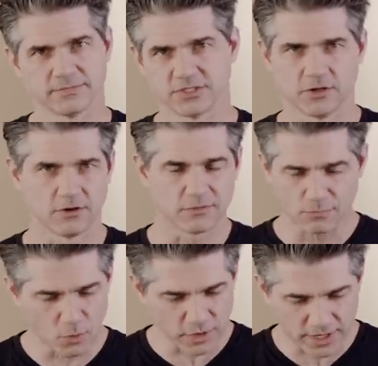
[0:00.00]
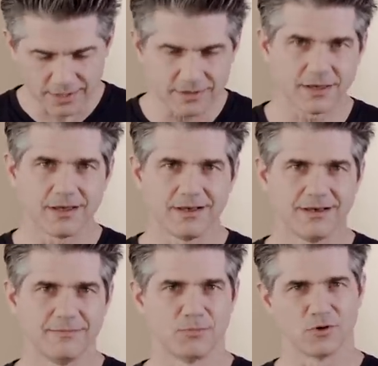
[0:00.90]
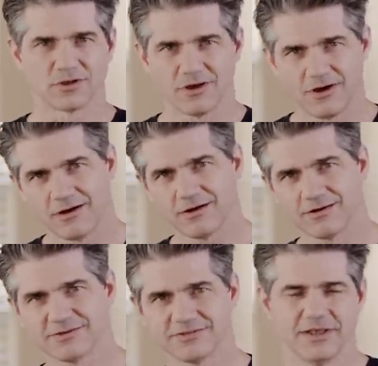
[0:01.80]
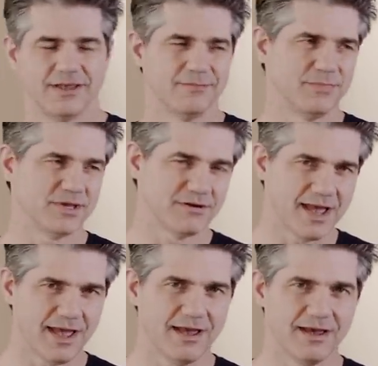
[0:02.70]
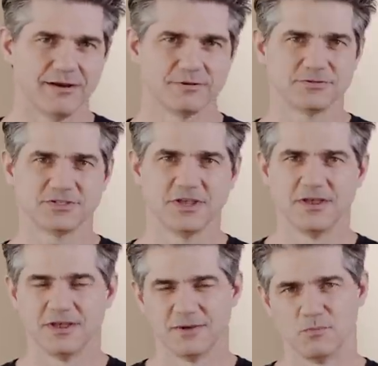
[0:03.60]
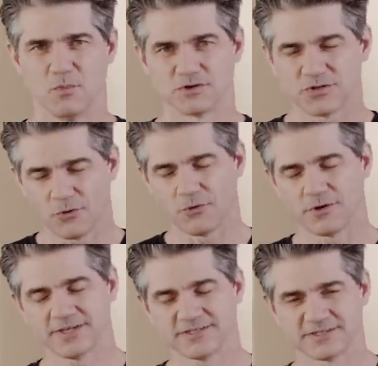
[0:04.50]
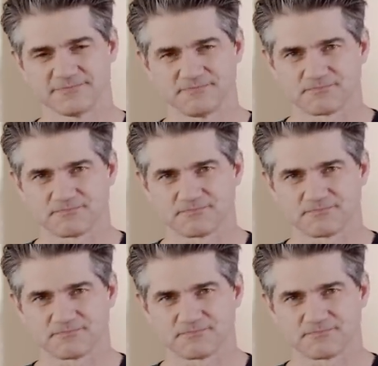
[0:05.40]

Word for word: So more income, more cars, bigger house, more toys.